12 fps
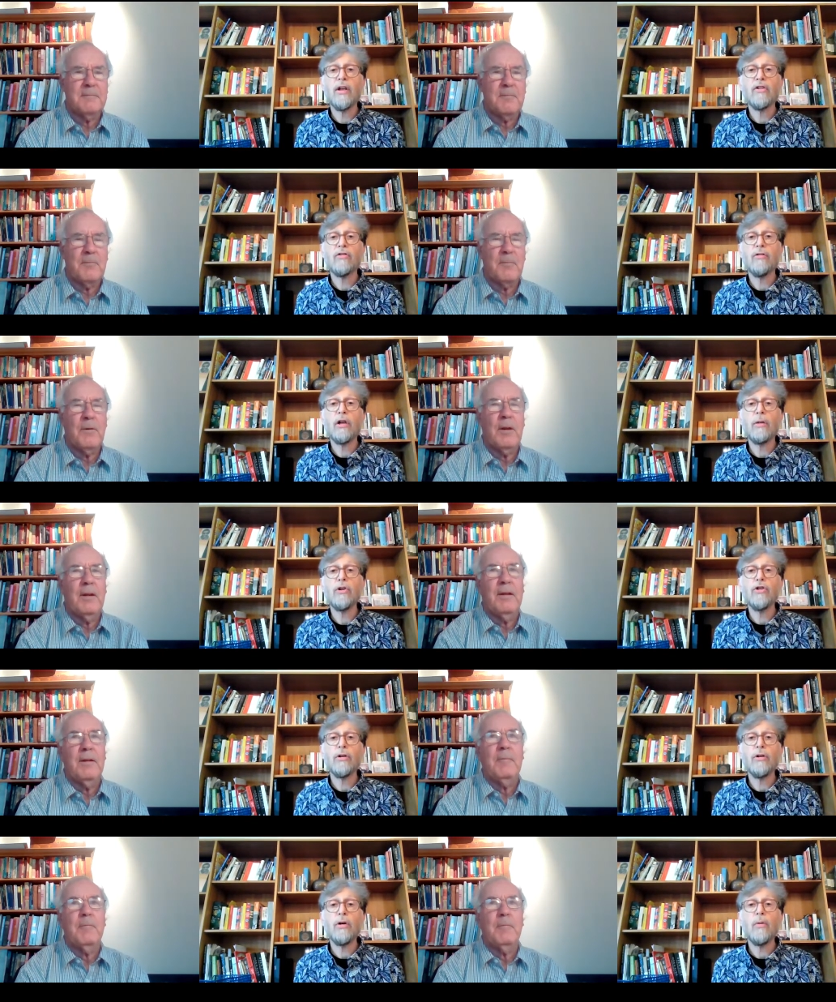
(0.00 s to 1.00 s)
Speaker 1: in astronomy
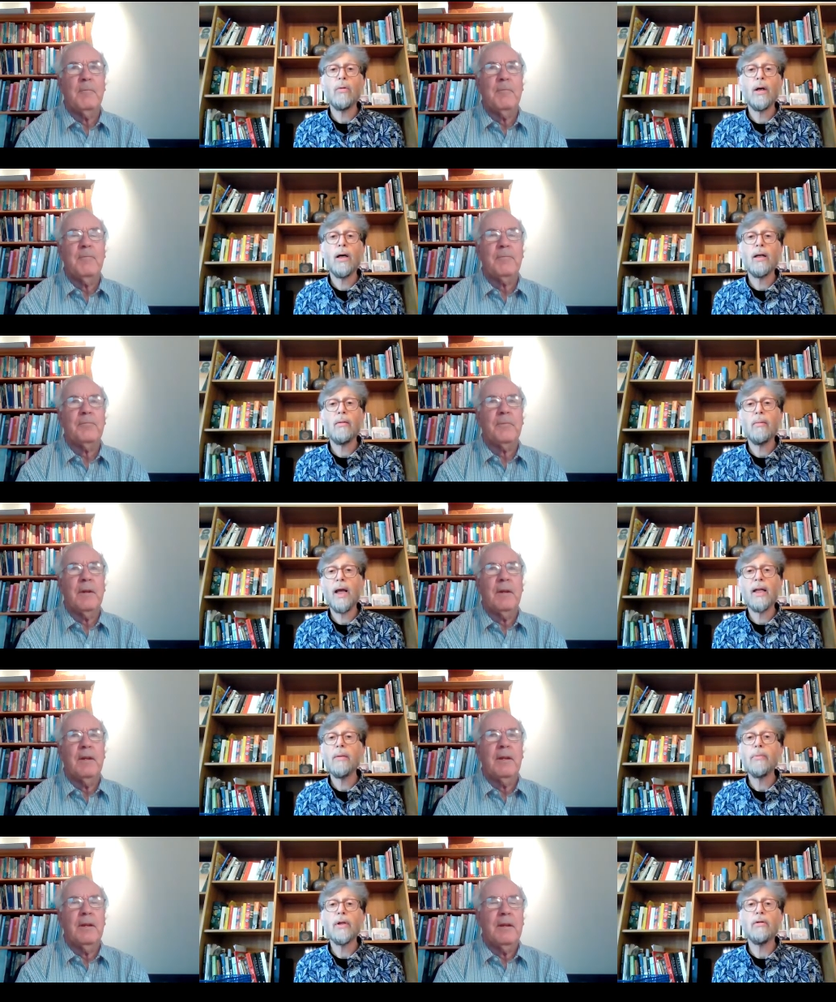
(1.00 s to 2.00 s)
should know, and
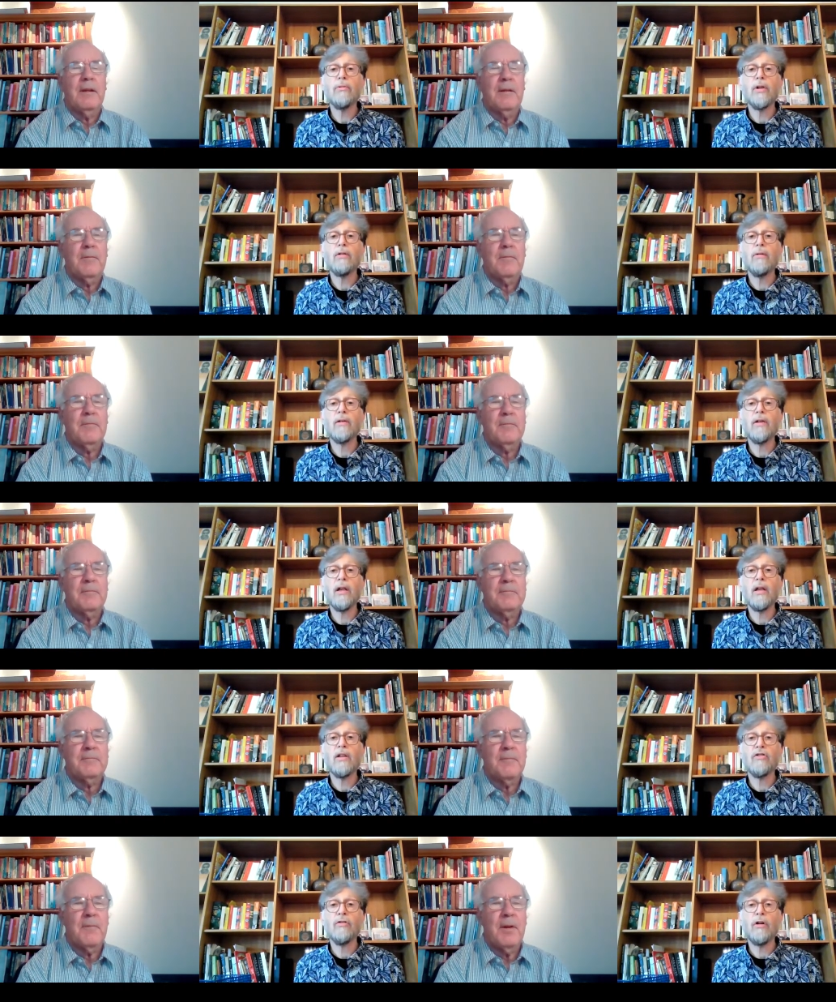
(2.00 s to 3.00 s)
anybody who's interested in
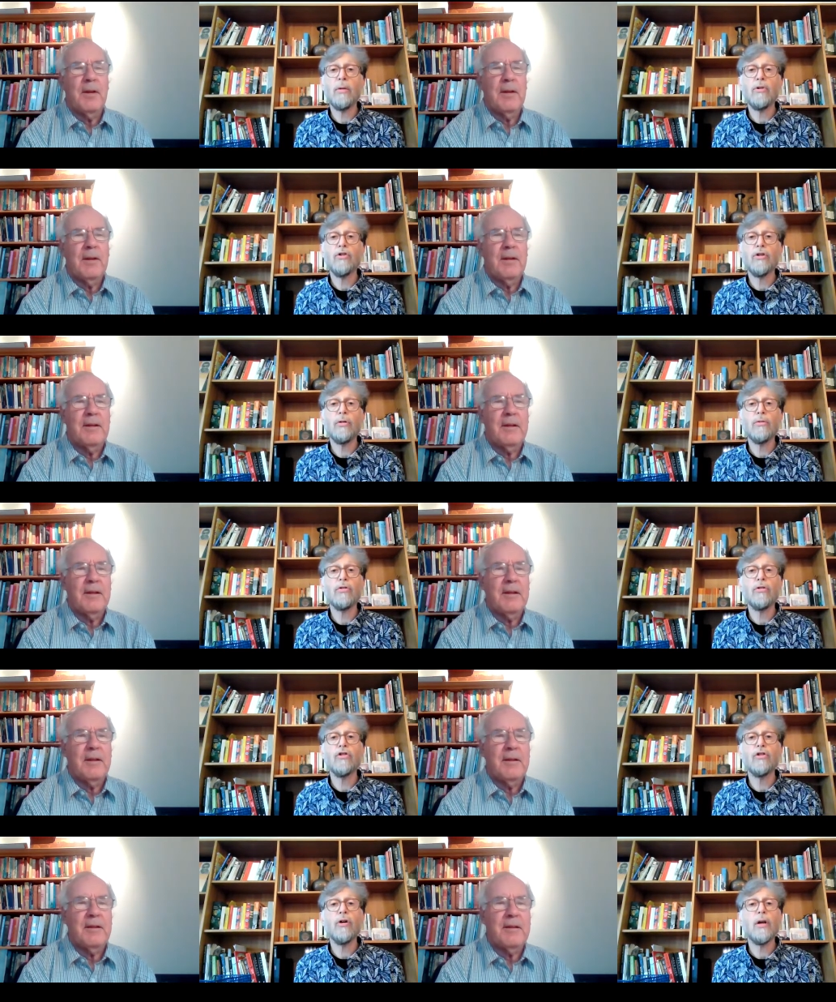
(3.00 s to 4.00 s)
astronomy should know. So,
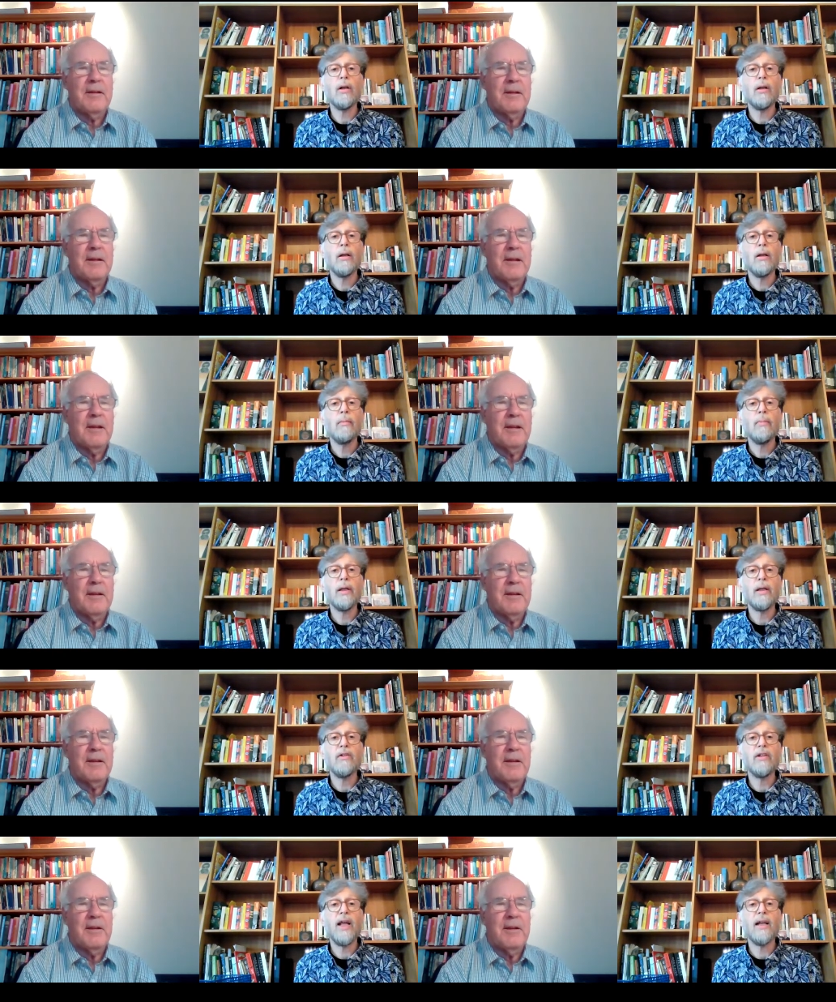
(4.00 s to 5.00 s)
John,
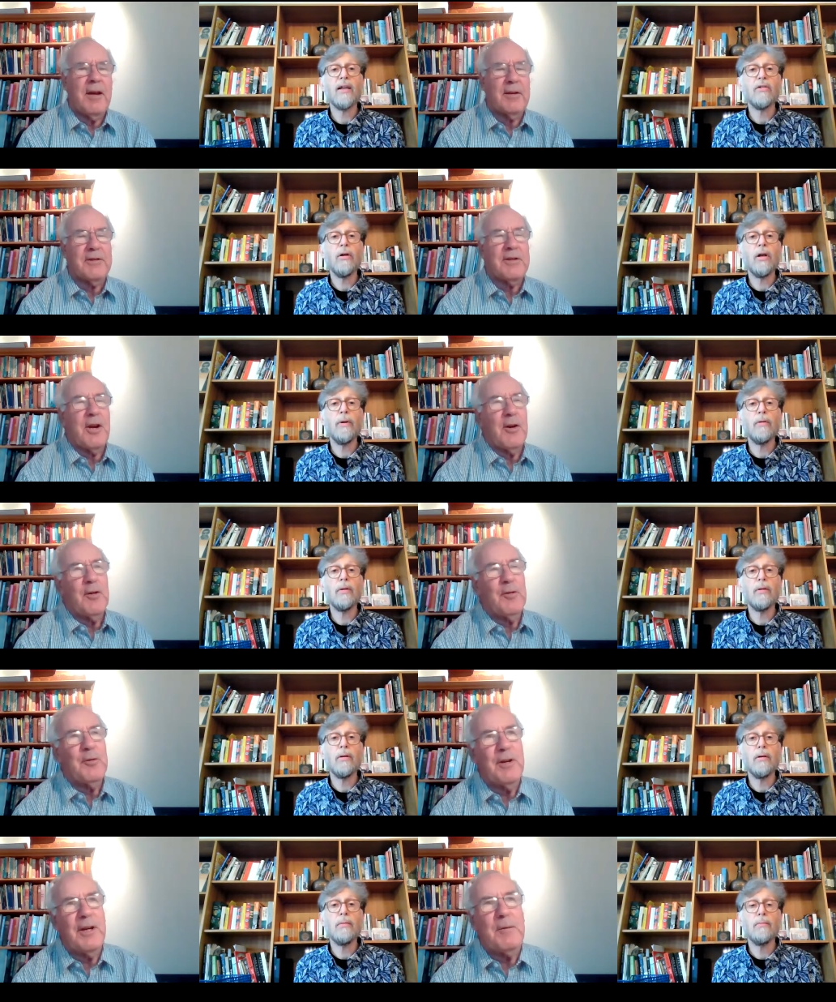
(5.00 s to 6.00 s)
please tell us yes, all about
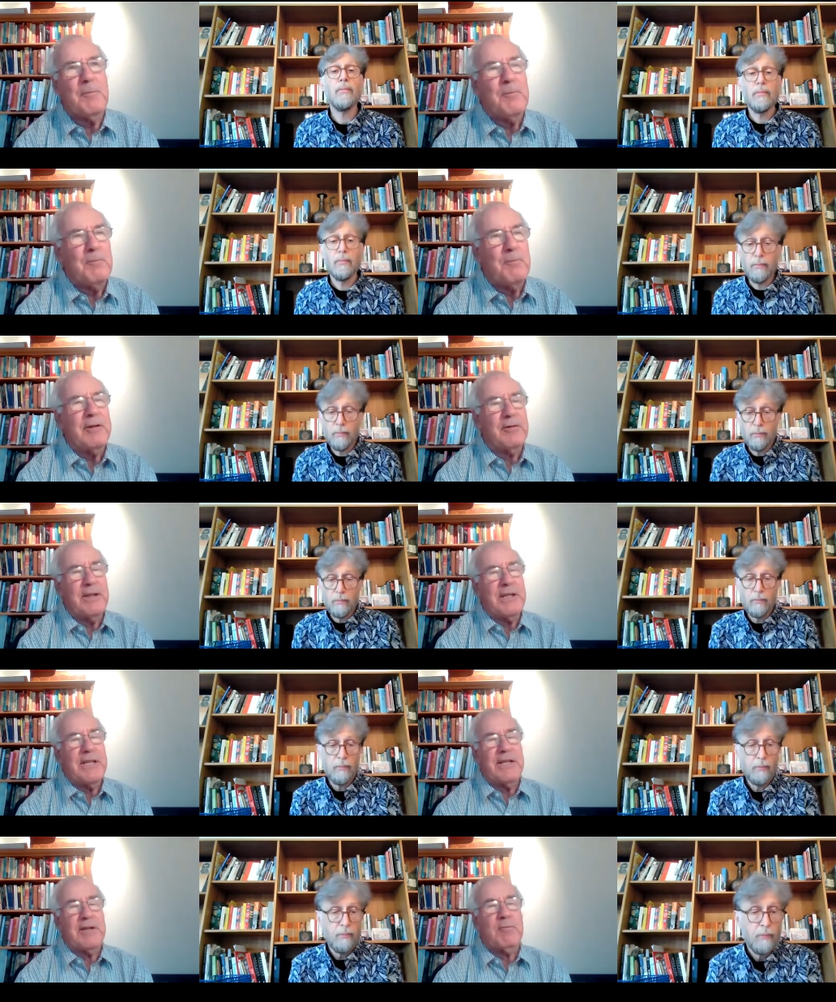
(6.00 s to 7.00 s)
So,
Speaker 2: um,
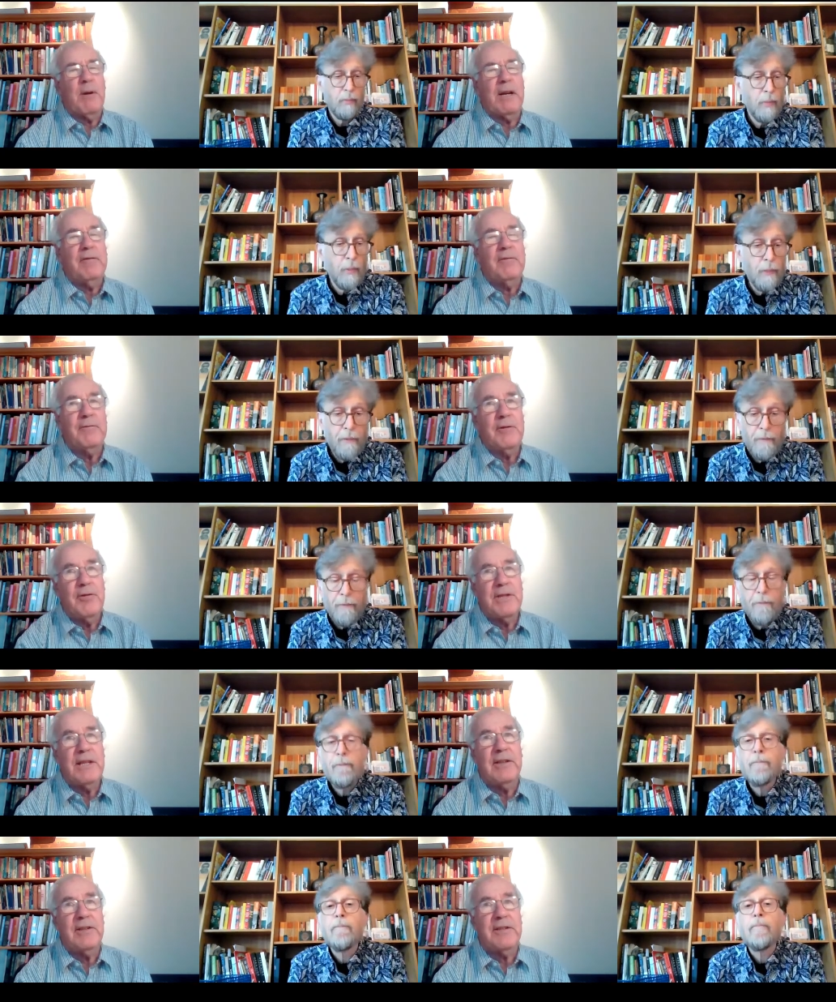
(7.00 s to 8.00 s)
Beatrice is one of New
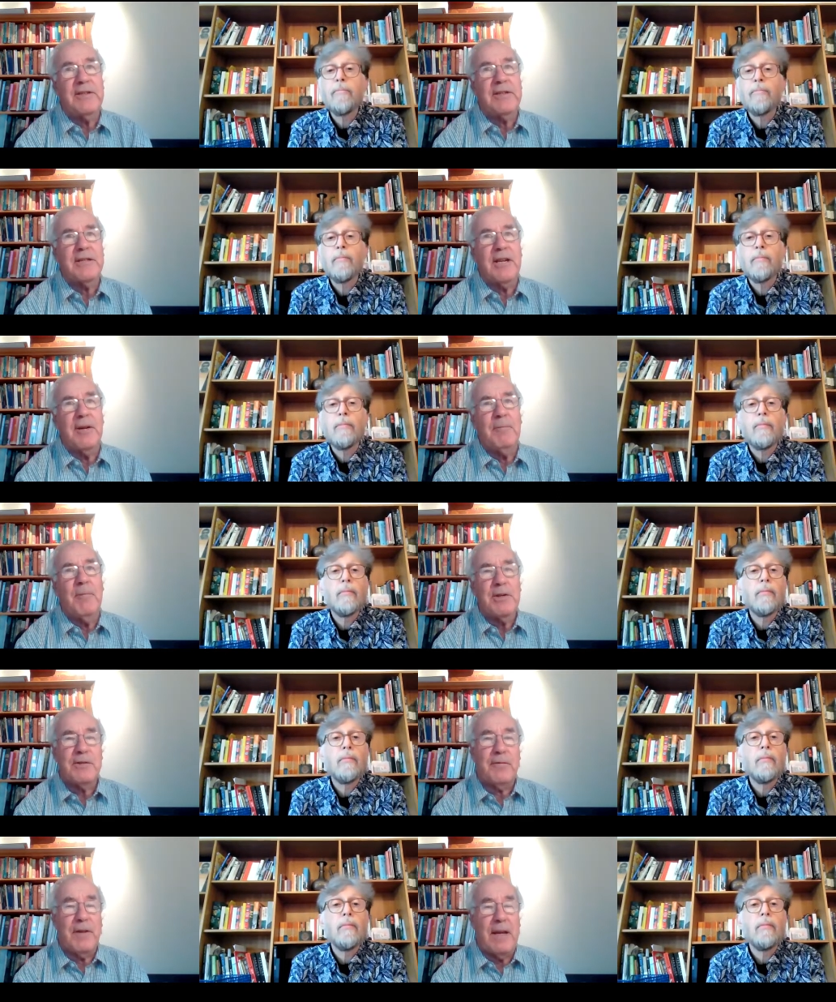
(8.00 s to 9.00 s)
Zealand's uh,
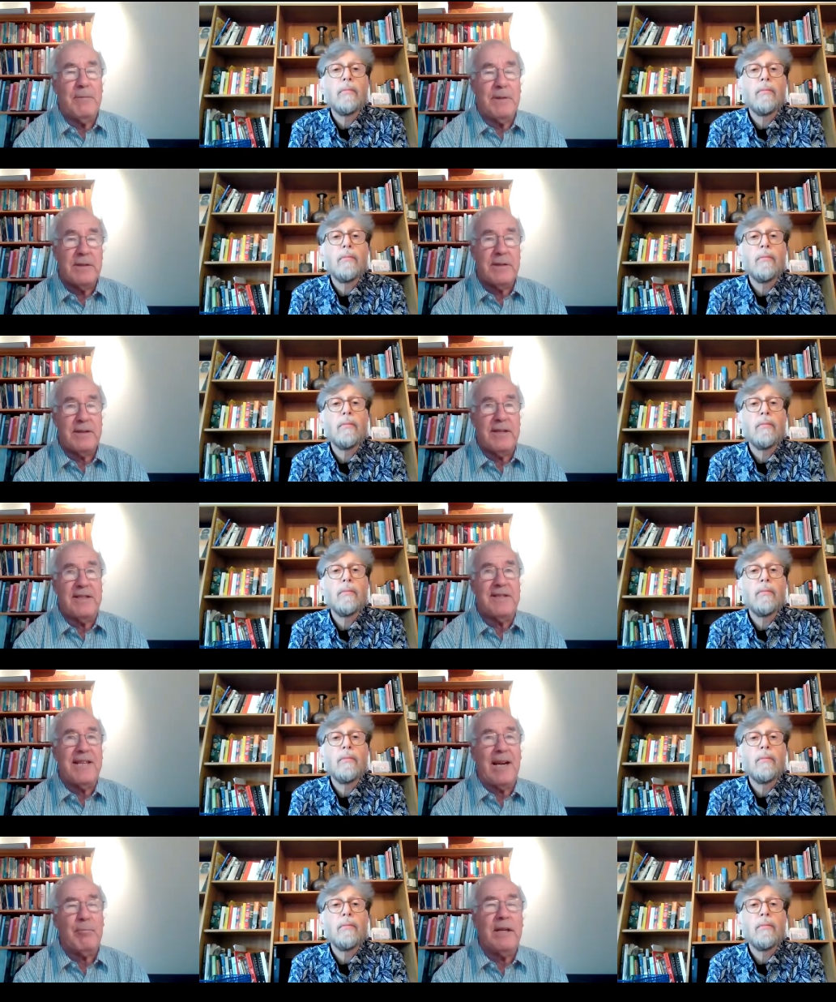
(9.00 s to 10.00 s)
most famous and
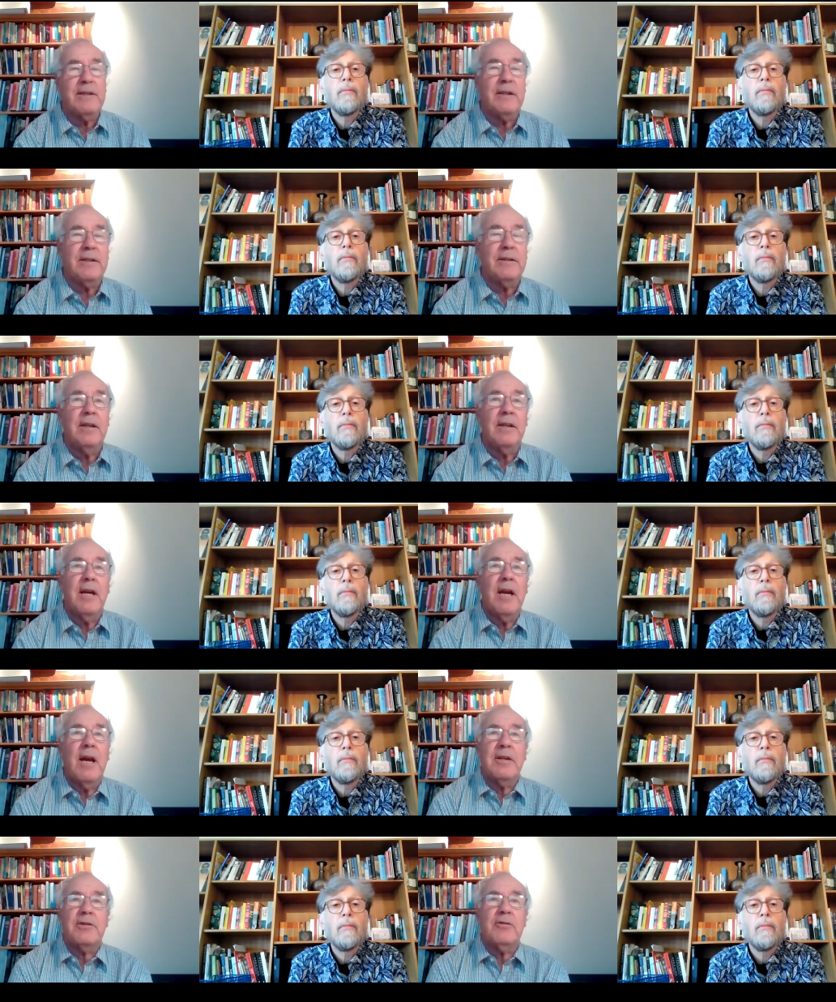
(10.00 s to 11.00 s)
celebrated
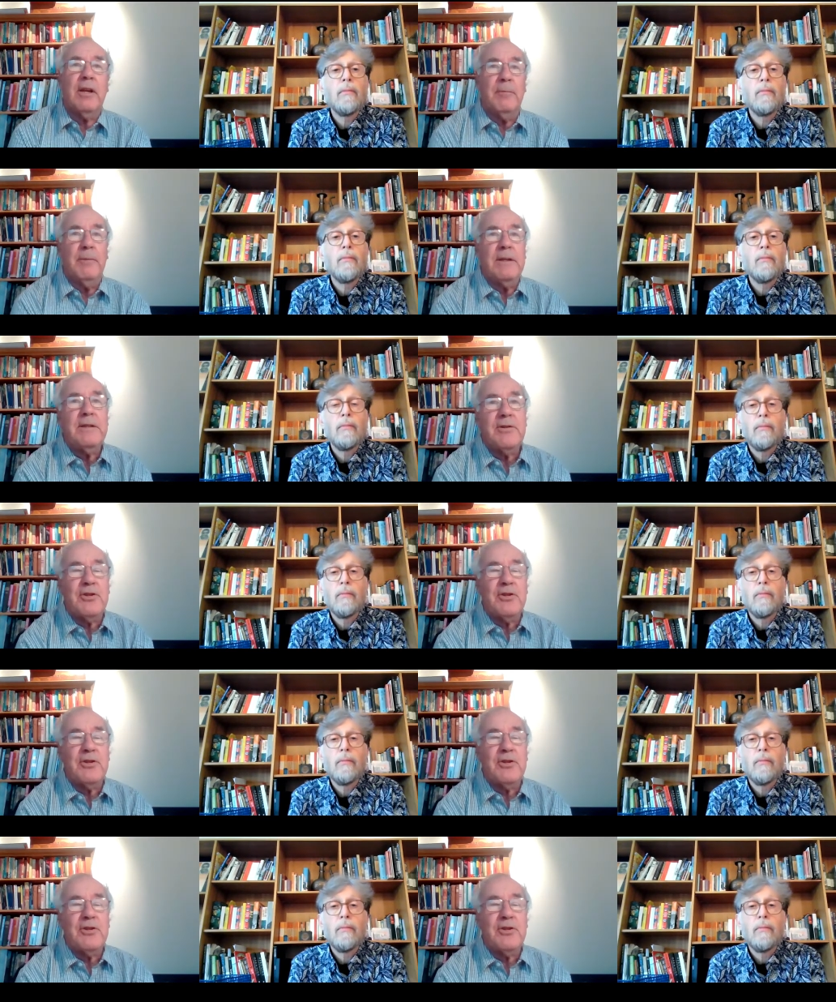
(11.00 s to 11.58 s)
astronomers.